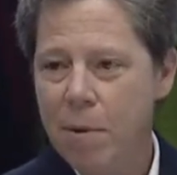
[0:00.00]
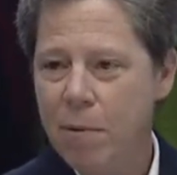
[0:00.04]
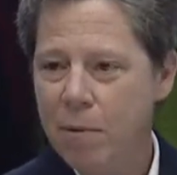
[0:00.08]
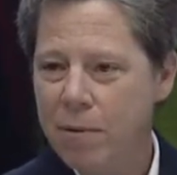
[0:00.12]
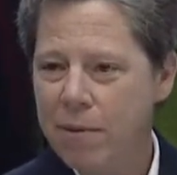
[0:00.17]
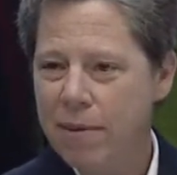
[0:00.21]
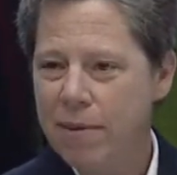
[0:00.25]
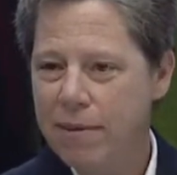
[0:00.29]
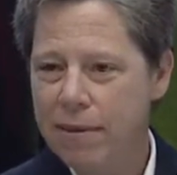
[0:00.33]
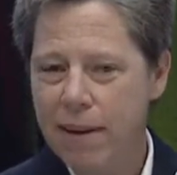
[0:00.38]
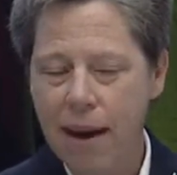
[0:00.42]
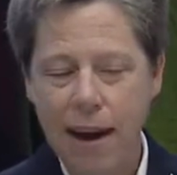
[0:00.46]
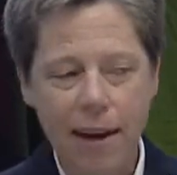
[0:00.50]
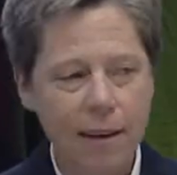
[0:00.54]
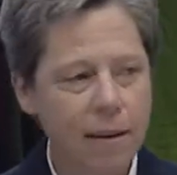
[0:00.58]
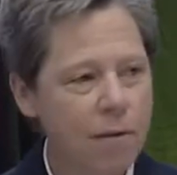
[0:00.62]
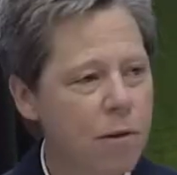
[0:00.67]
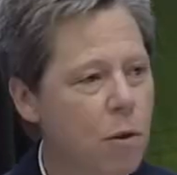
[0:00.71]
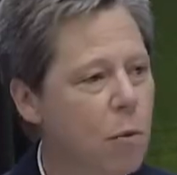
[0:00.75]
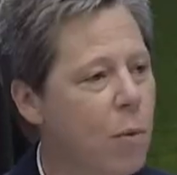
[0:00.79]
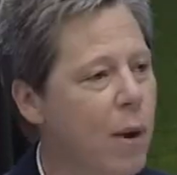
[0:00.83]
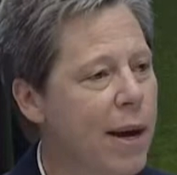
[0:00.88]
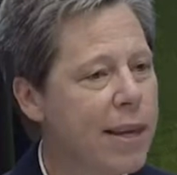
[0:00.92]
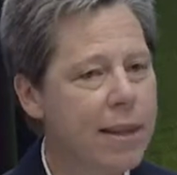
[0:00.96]
It was just kind
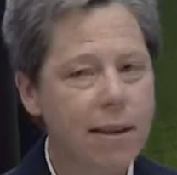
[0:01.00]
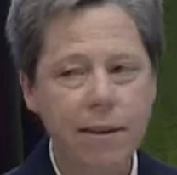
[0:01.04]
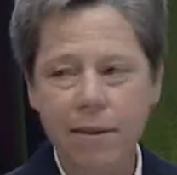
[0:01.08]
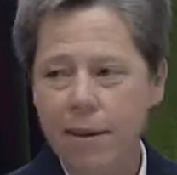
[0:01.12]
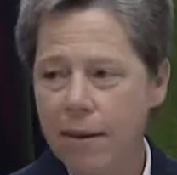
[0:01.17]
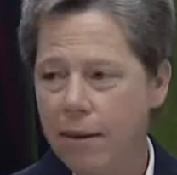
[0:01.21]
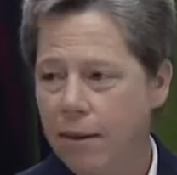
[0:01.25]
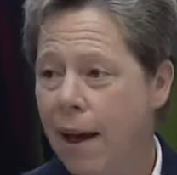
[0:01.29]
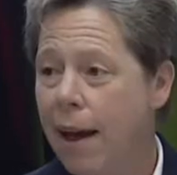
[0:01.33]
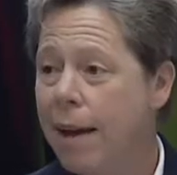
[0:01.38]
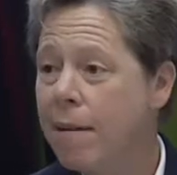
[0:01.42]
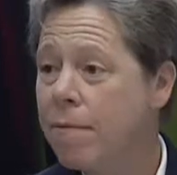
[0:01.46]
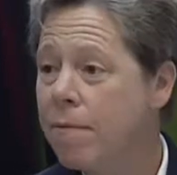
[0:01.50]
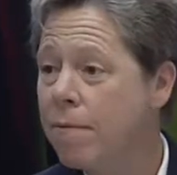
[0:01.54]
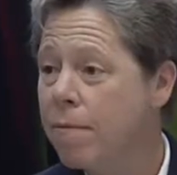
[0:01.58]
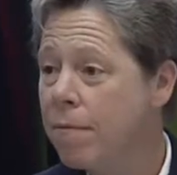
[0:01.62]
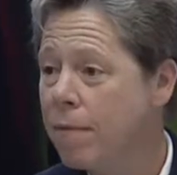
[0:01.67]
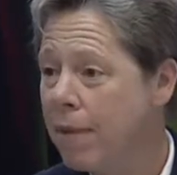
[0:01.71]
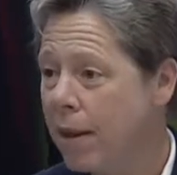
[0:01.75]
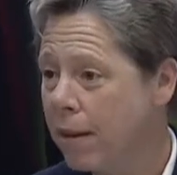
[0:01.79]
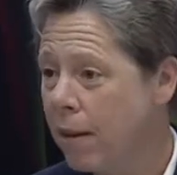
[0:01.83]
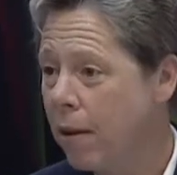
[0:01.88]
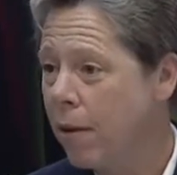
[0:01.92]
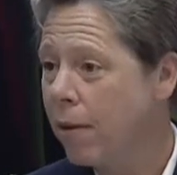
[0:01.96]
of the way that
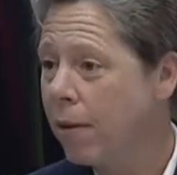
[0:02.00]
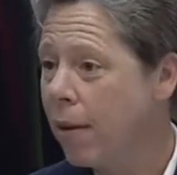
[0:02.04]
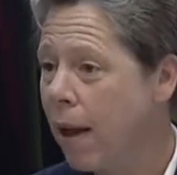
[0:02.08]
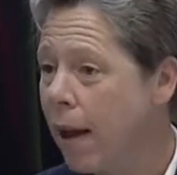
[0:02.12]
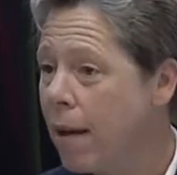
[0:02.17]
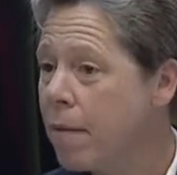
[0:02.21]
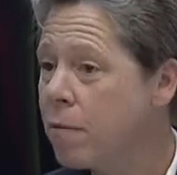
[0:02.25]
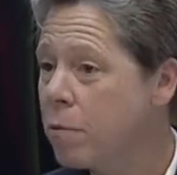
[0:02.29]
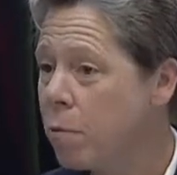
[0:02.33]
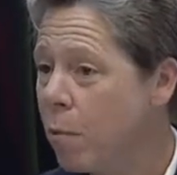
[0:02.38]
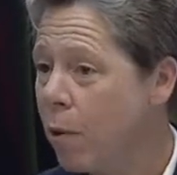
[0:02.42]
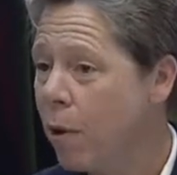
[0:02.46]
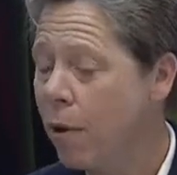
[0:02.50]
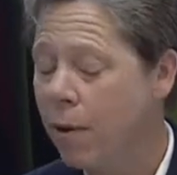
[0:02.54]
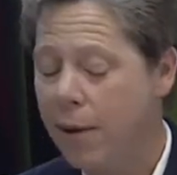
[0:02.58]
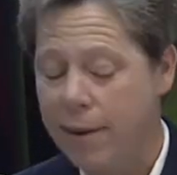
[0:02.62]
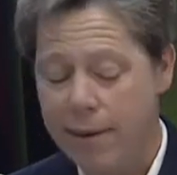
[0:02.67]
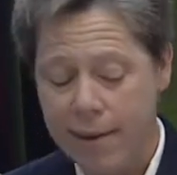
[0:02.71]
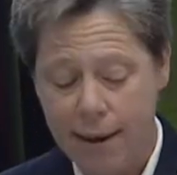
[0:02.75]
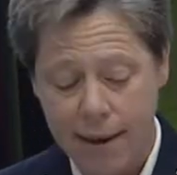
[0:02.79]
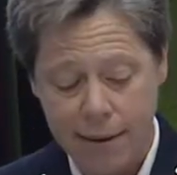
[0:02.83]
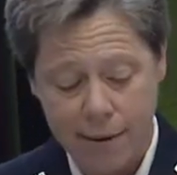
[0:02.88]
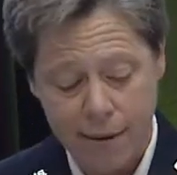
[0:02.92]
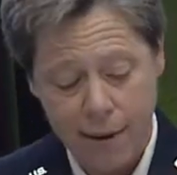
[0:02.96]
our lives were
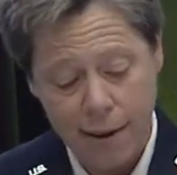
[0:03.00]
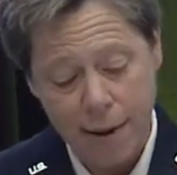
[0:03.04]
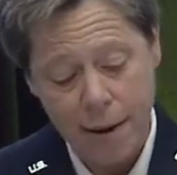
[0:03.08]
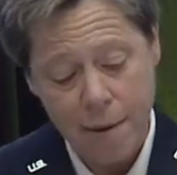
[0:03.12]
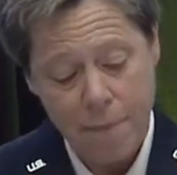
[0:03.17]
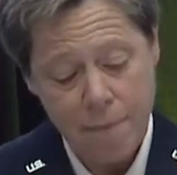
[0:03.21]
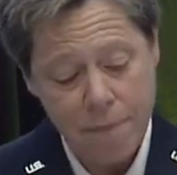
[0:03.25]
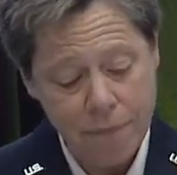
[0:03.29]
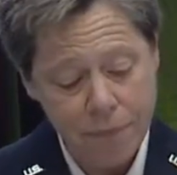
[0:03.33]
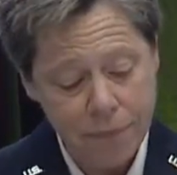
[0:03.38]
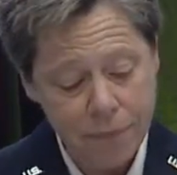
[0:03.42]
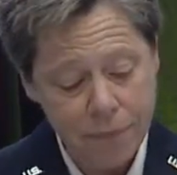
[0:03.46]
at that time.